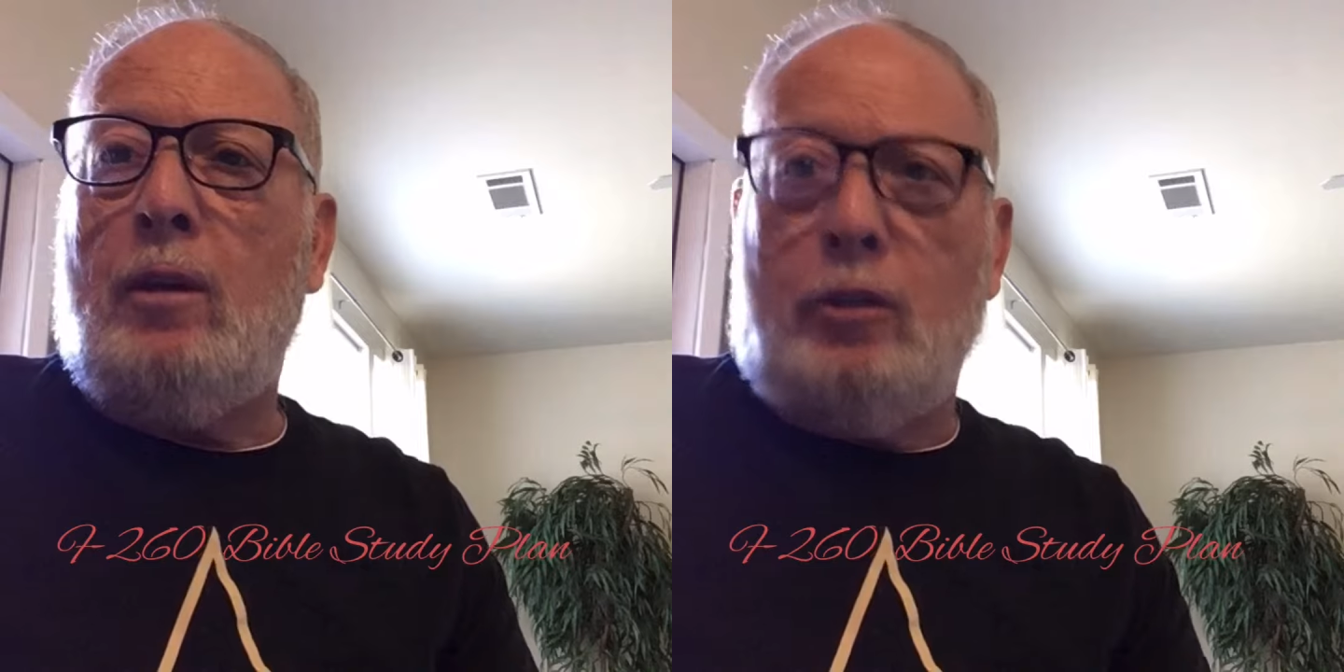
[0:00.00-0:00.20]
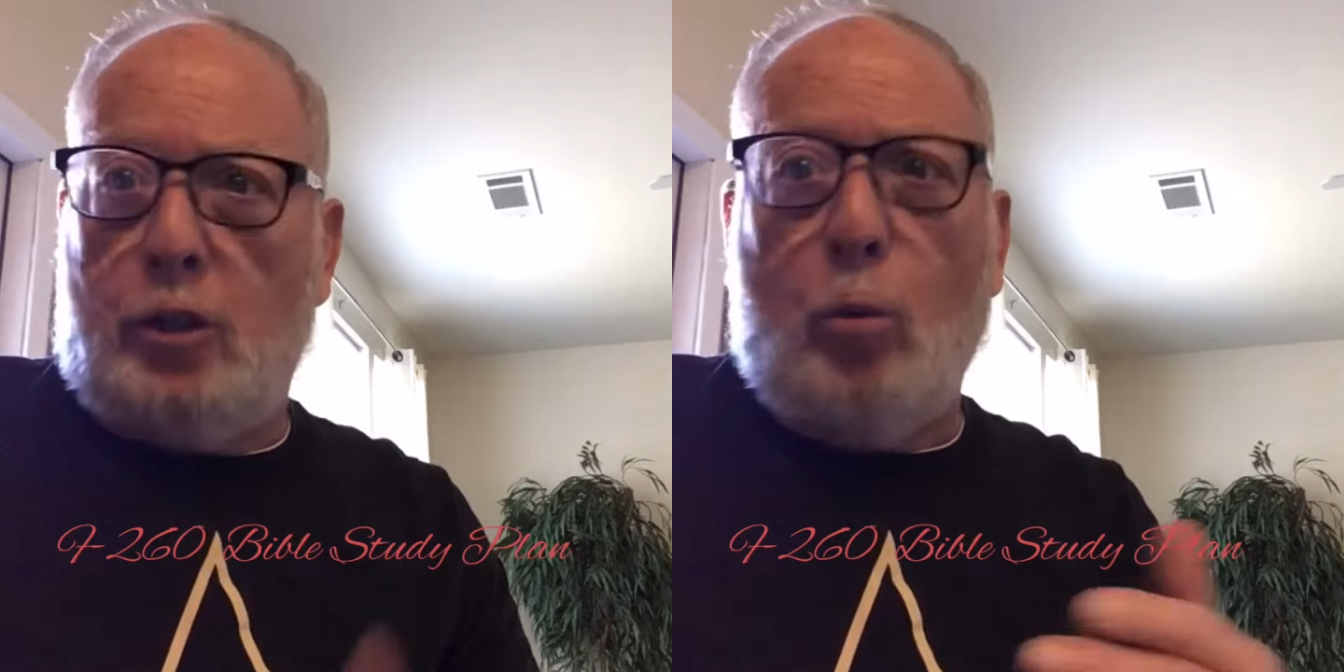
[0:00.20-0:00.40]

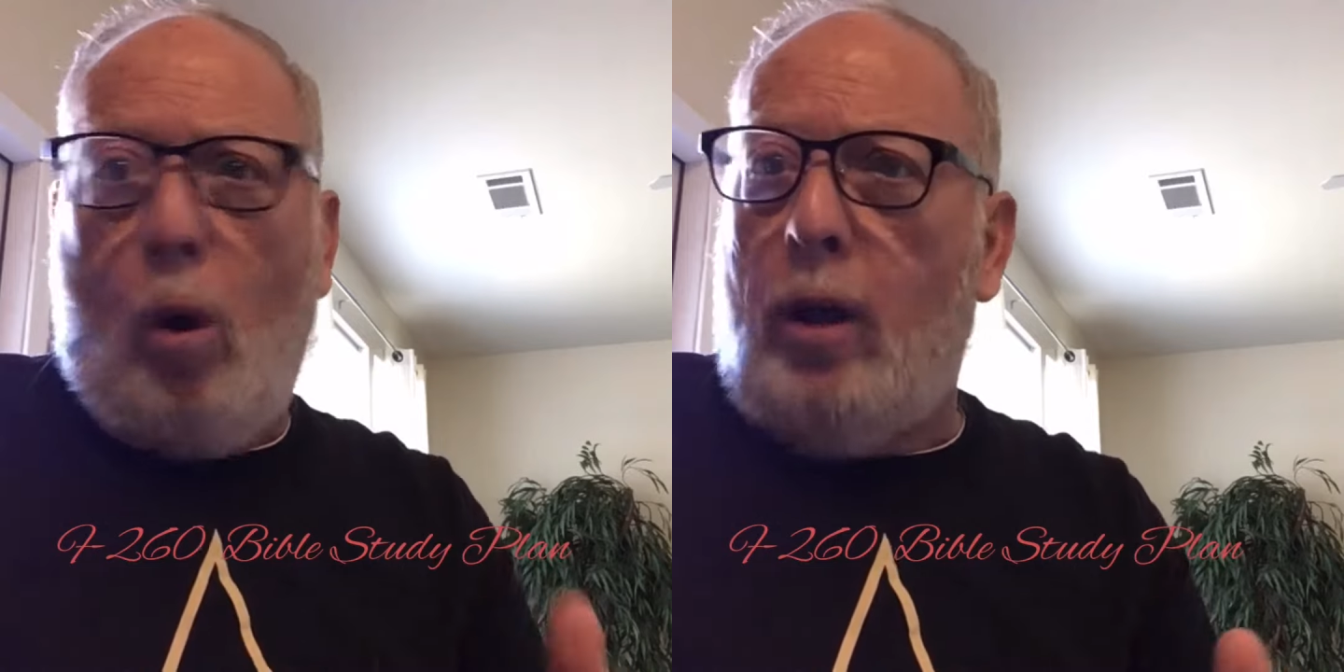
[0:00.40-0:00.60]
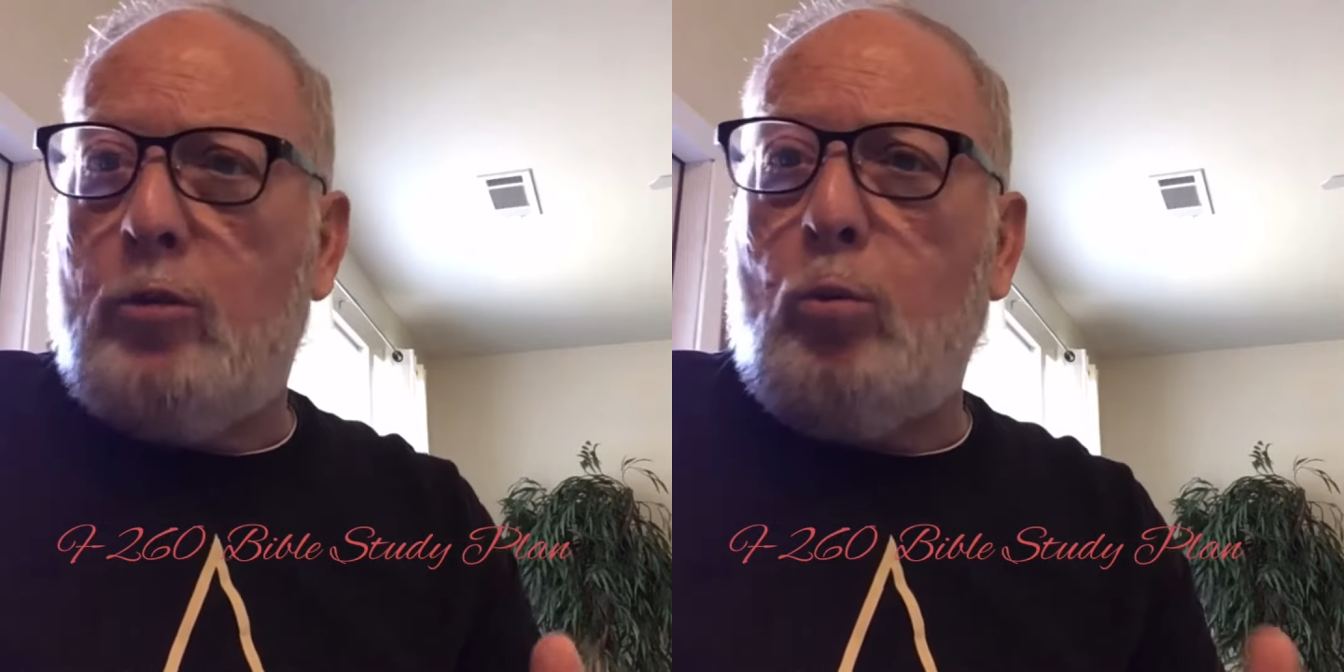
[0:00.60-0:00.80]
she
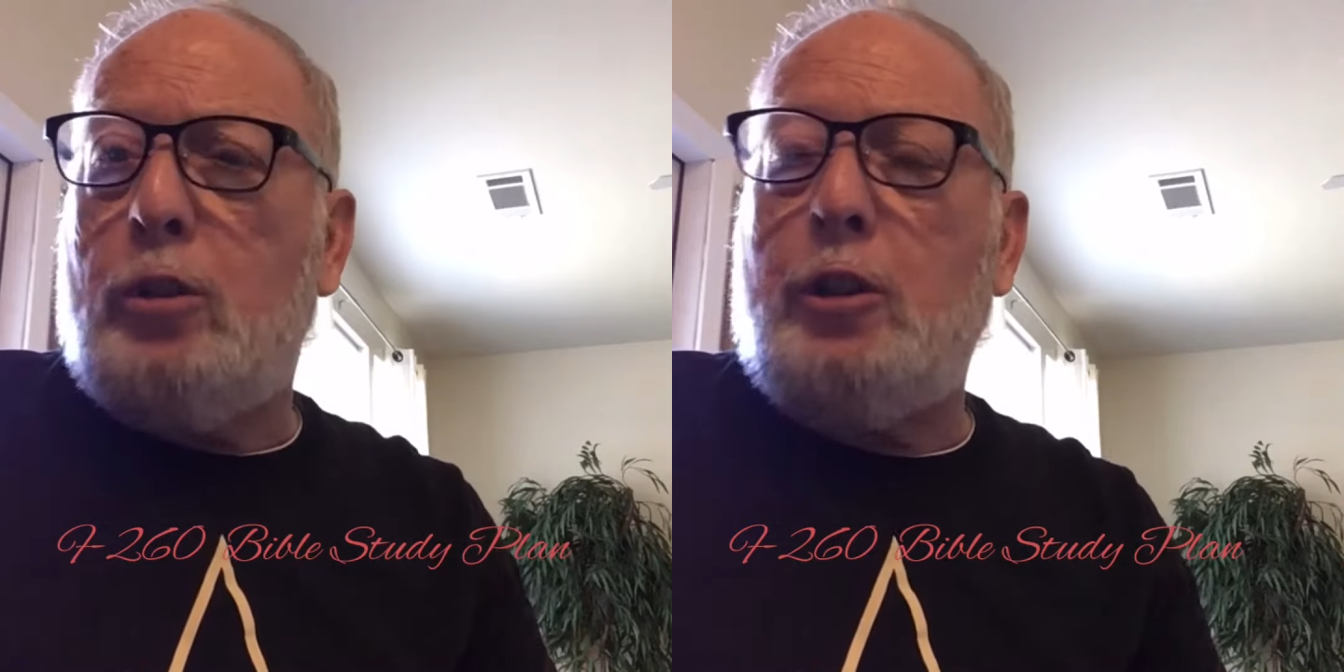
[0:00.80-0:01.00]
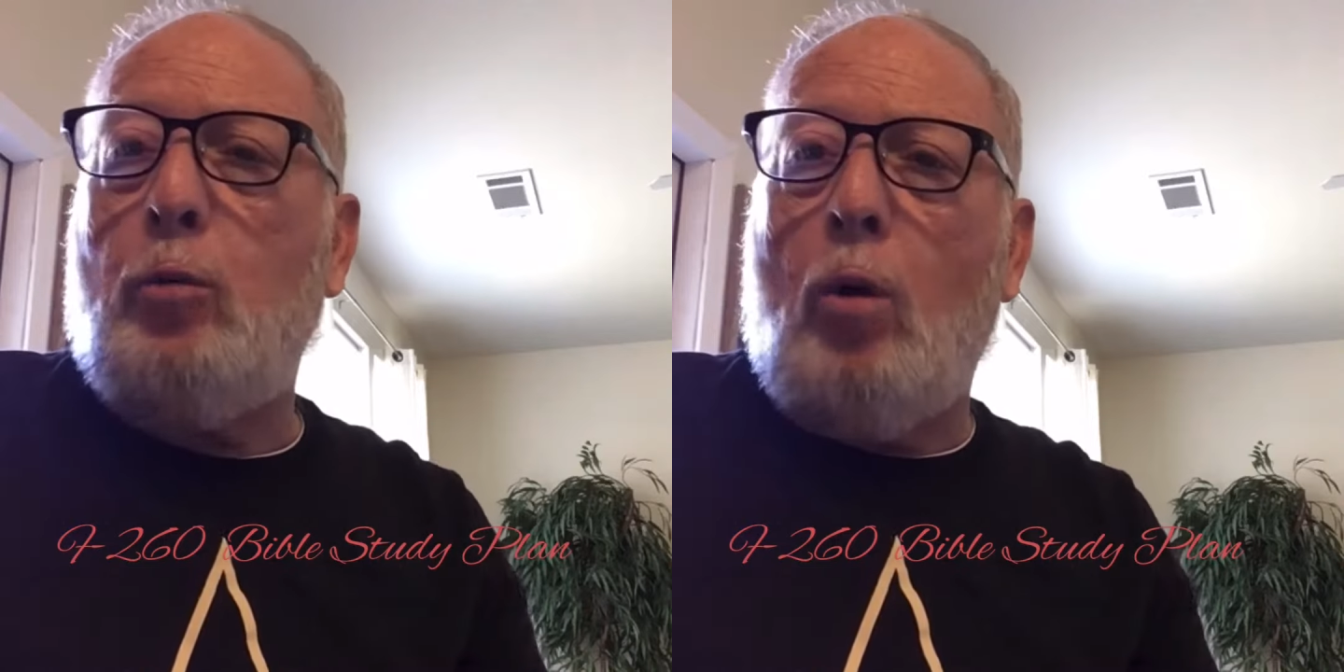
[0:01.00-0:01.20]
wants what
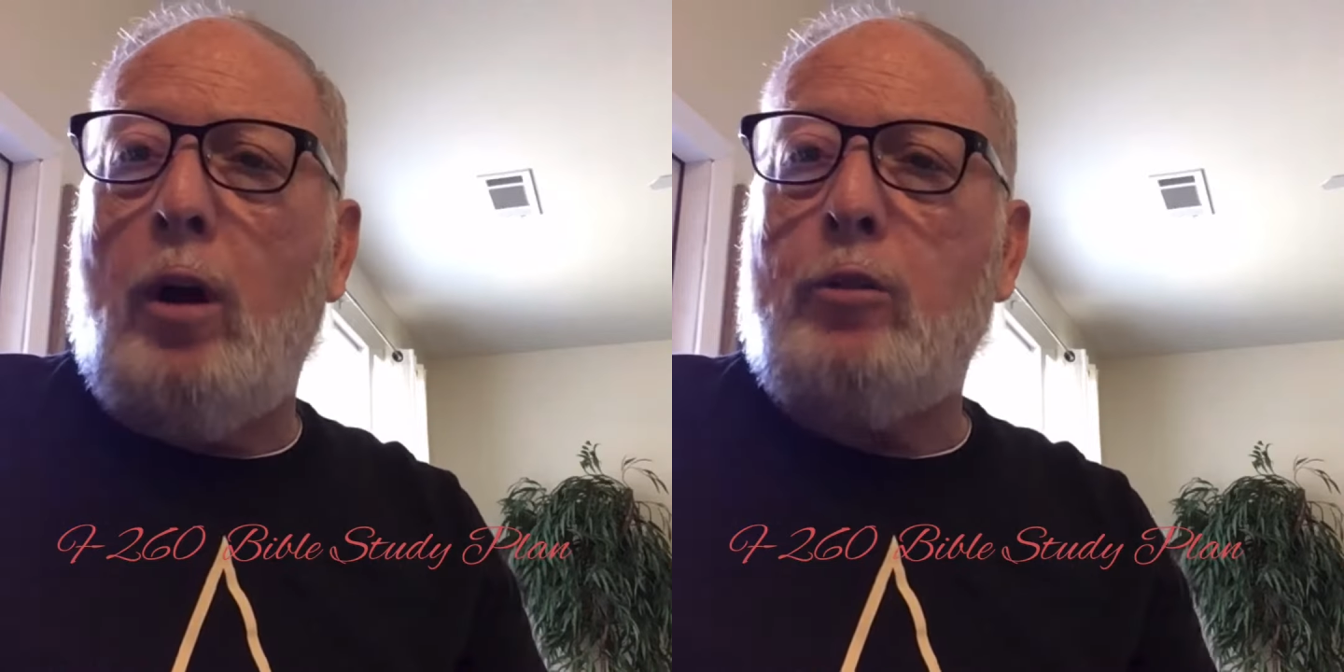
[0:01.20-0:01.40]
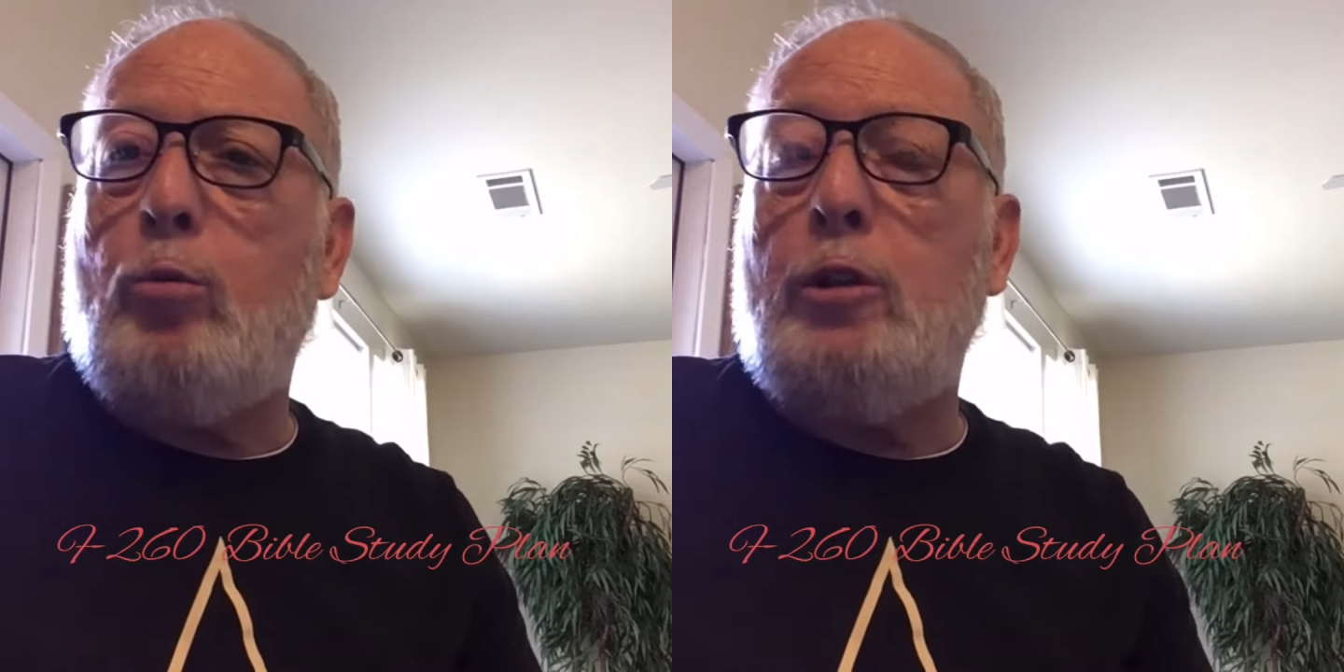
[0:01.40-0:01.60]
she
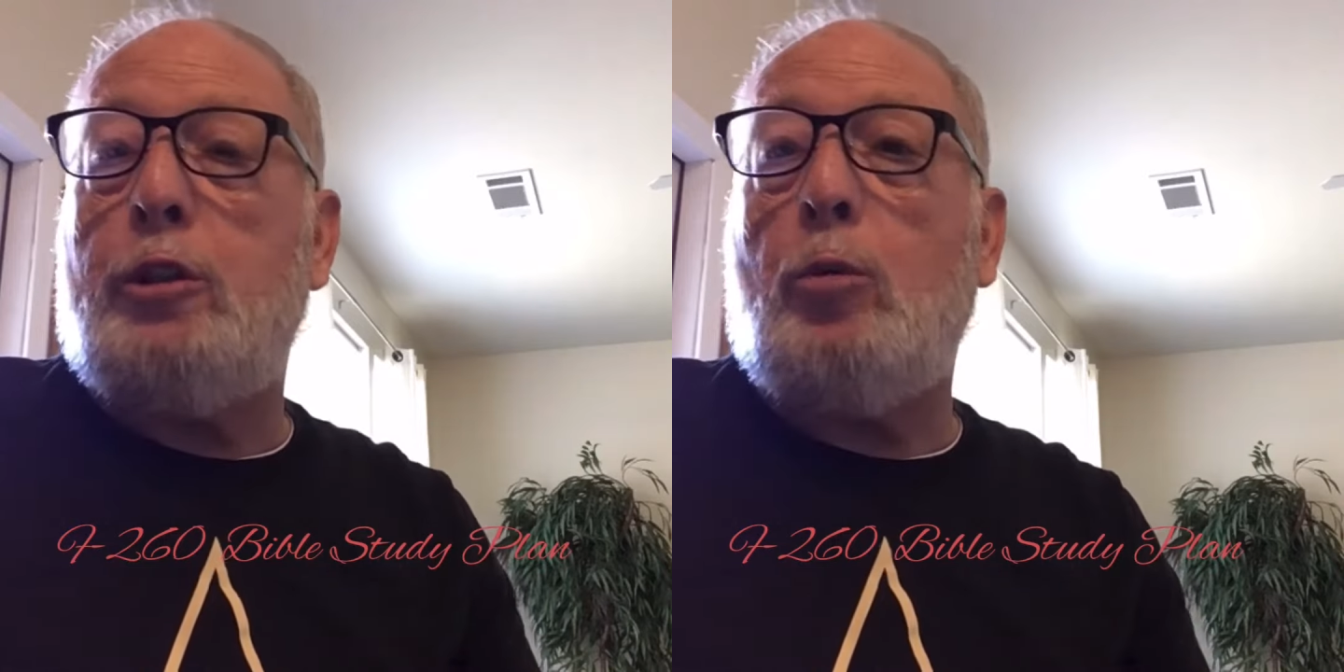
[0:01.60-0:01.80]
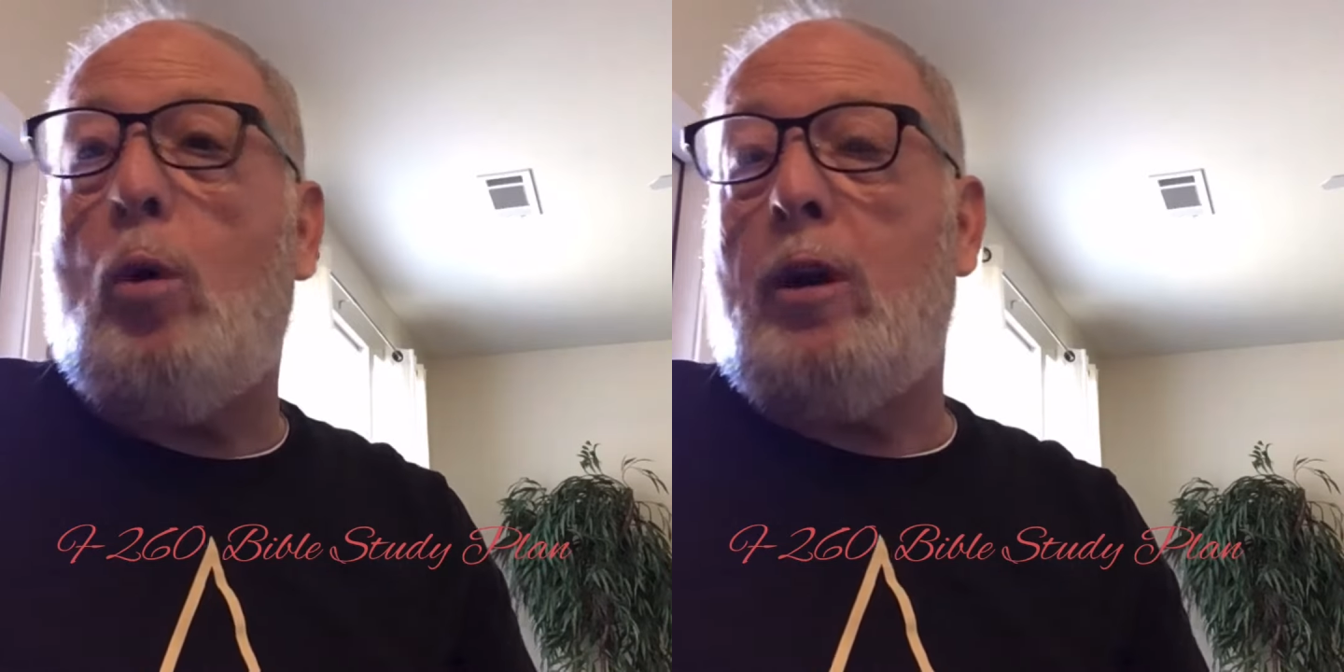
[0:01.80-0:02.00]
wants when
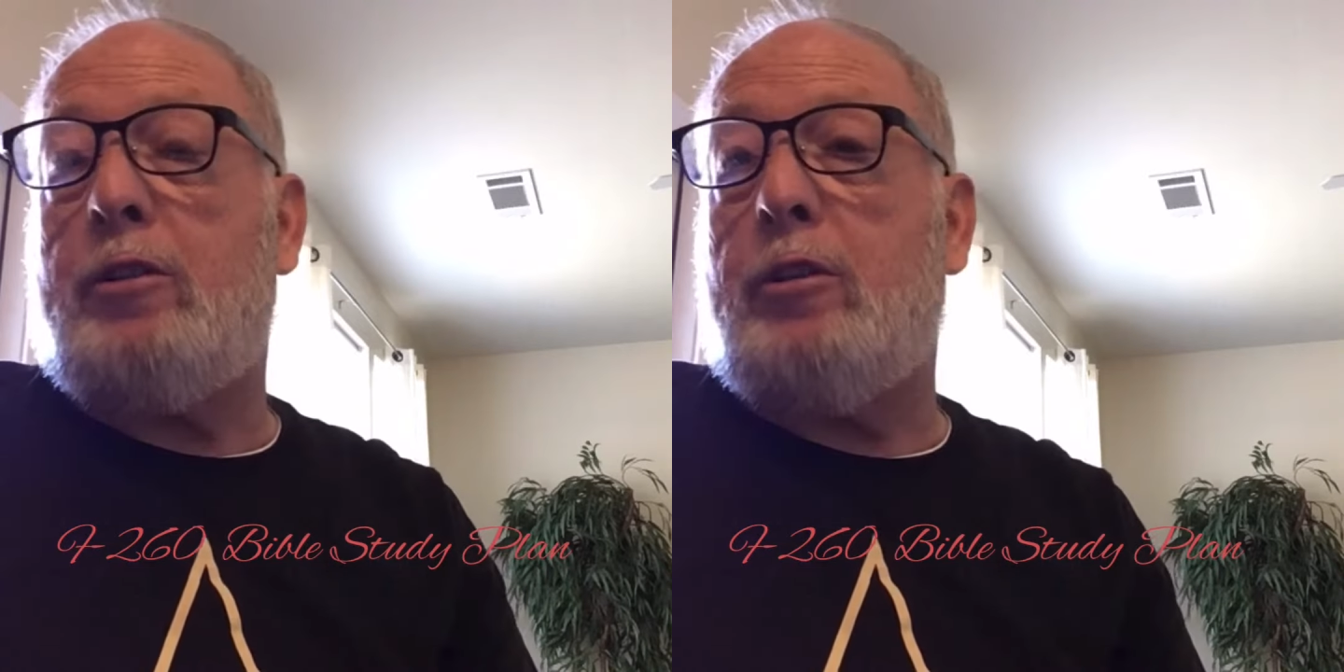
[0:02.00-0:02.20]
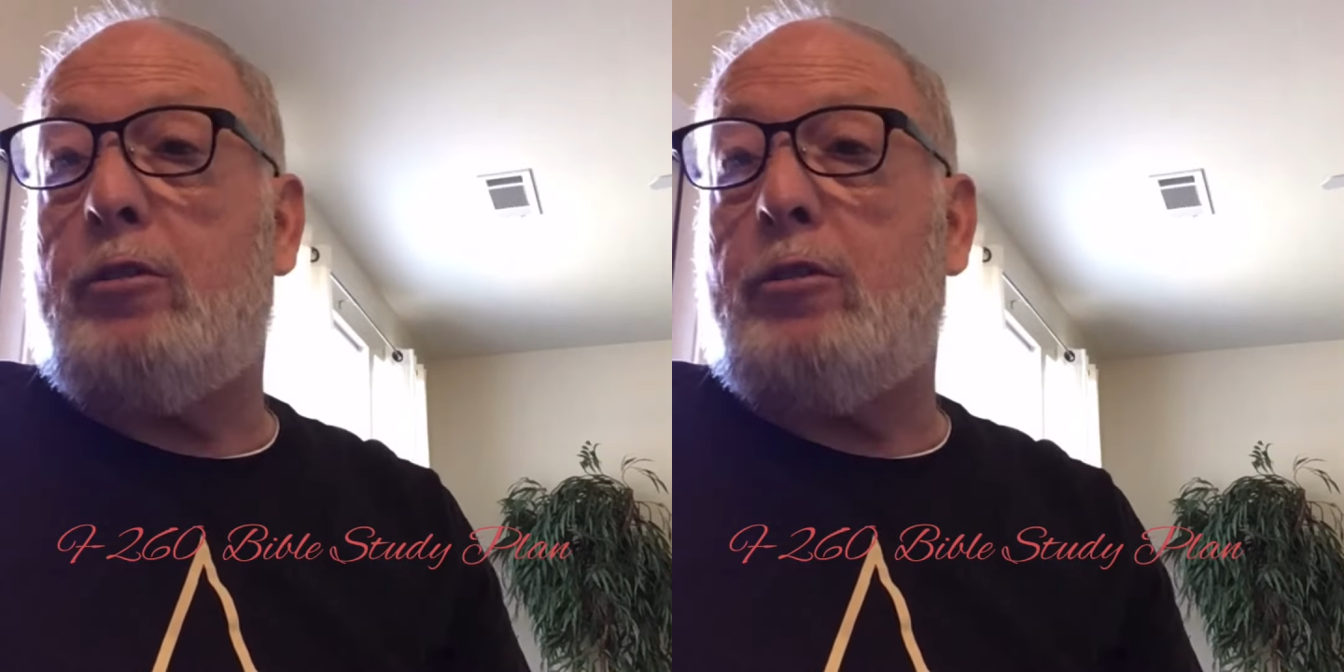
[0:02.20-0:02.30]
she wants it.